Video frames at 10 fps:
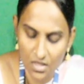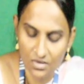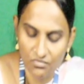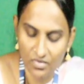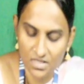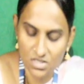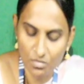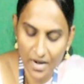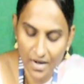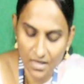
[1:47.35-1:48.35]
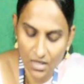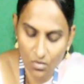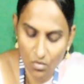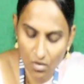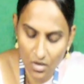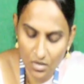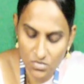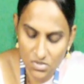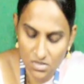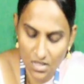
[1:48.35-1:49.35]
The first matrix
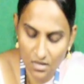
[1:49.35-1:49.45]
columns